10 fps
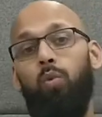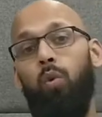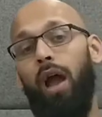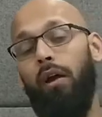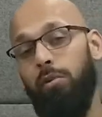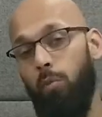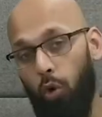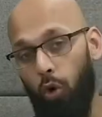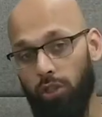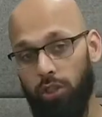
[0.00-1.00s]
will carry
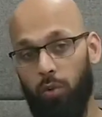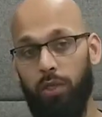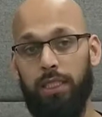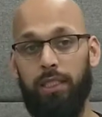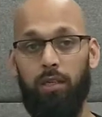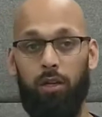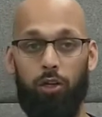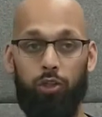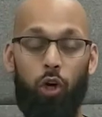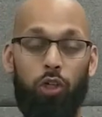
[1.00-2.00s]
more consequences in her
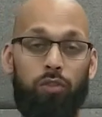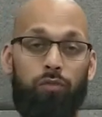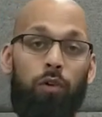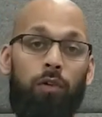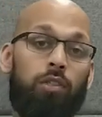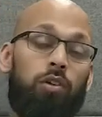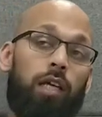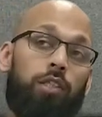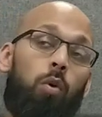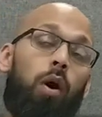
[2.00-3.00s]
shots. For as good
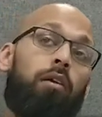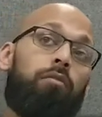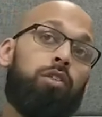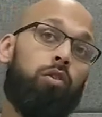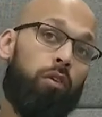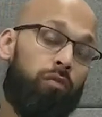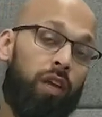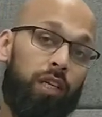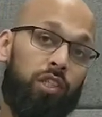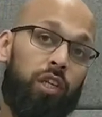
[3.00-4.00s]
as Joanna is on the
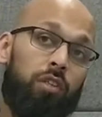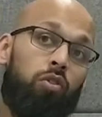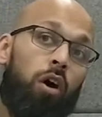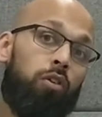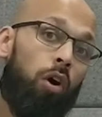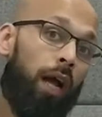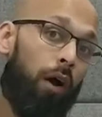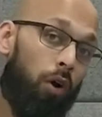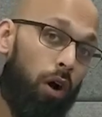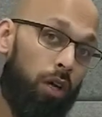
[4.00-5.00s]
feet, she is not a
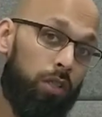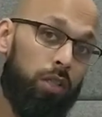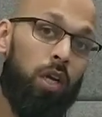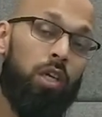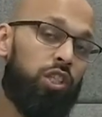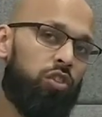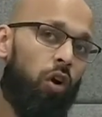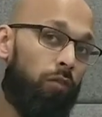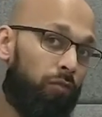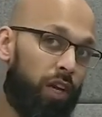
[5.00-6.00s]
knockout artist. She's
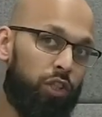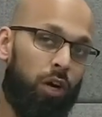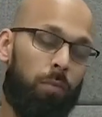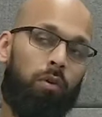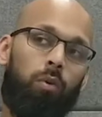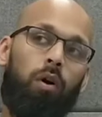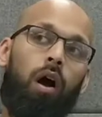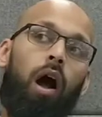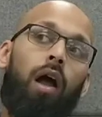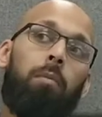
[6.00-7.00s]
not a finisher, but
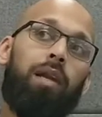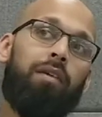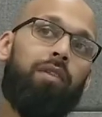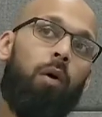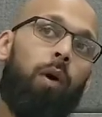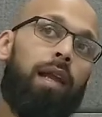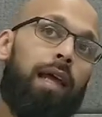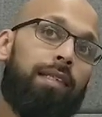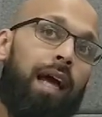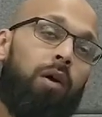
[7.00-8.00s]
I believe that
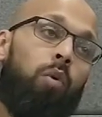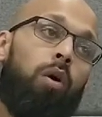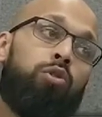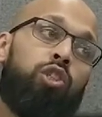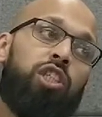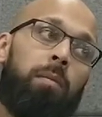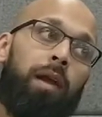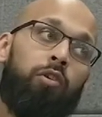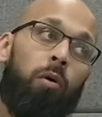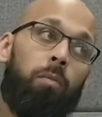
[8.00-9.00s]
Weili Zhang, whilst she
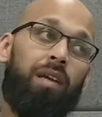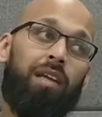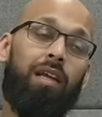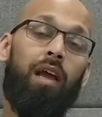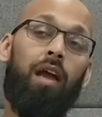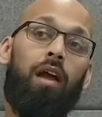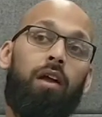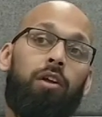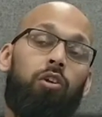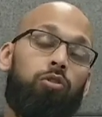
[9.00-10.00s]
may not be,
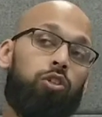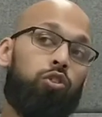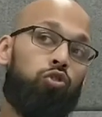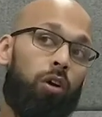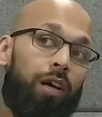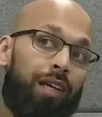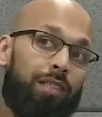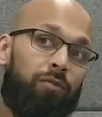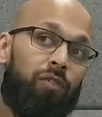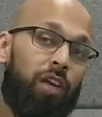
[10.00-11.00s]
you know, the
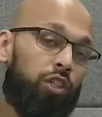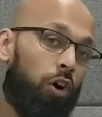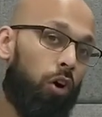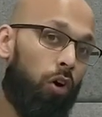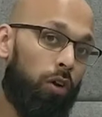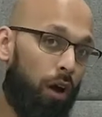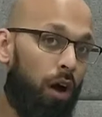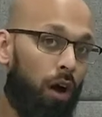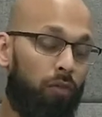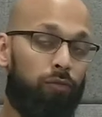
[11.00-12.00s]
strongest finisher on
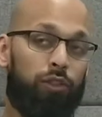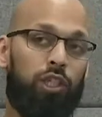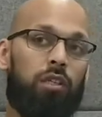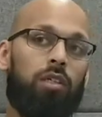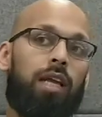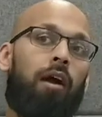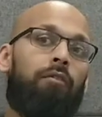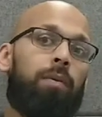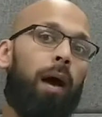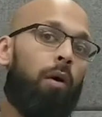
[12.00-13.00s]
earth, she does
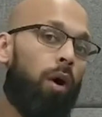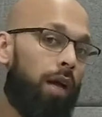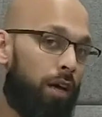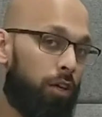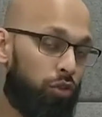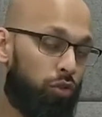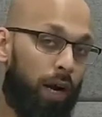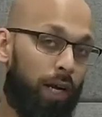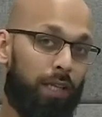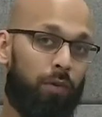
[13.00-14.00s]
carry power in her
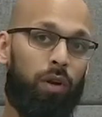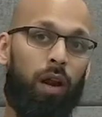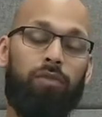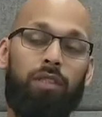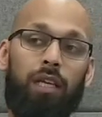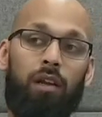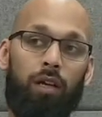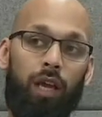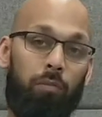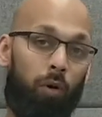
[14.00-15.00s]
strikes, and when I've seen her
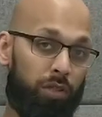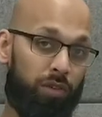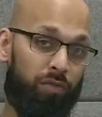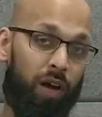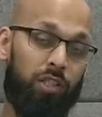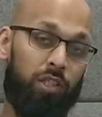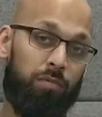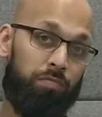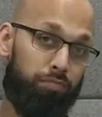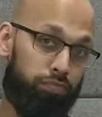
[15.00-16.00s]
kickboxing fight, she's